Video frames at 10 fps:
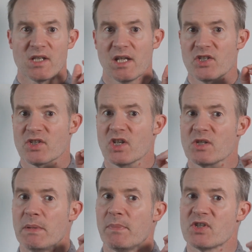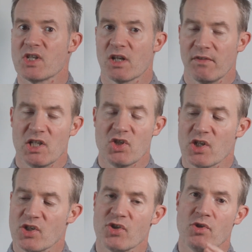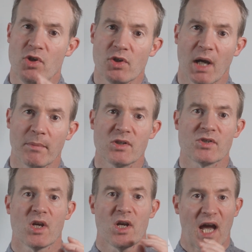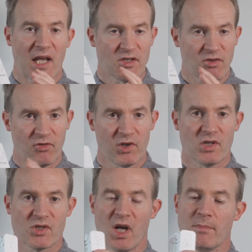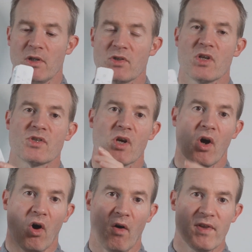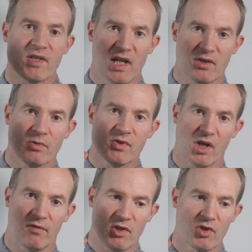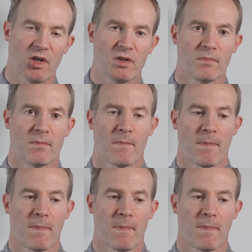Now this is going to be particular interest to newcomers and first time users of this little selfie drone.